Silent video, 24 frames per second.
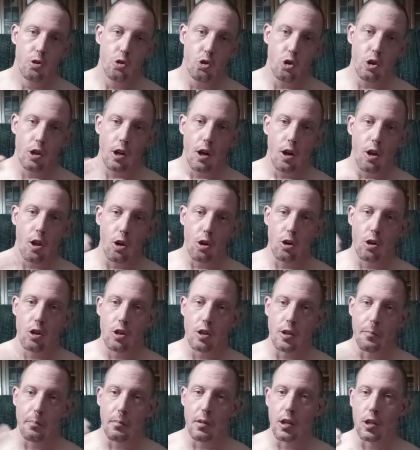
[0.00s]
You gotta
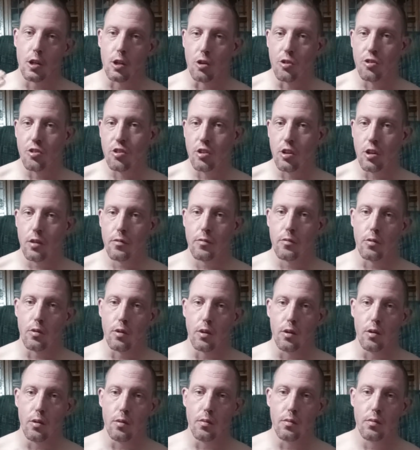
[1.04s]
learn to make yourself
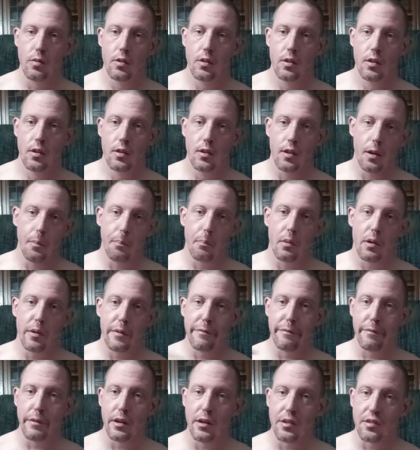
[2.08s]
grow and
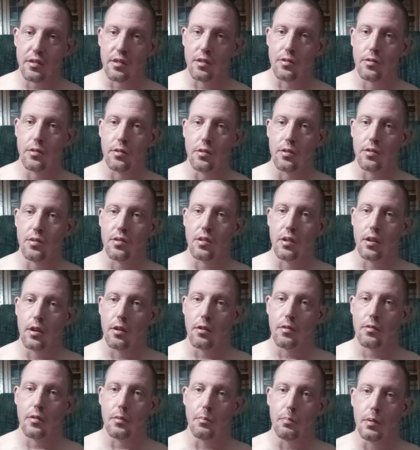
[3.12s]
manifest into
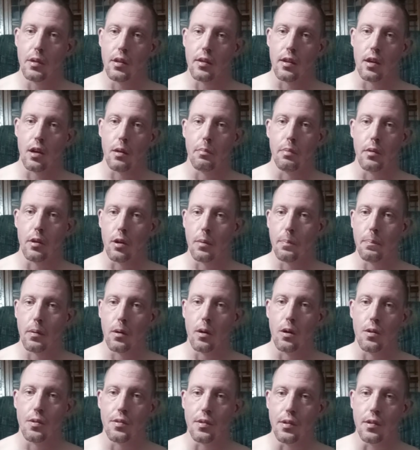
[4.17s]
yourself to be that better
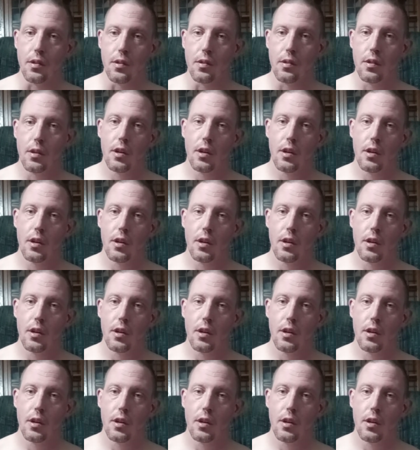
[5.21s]
person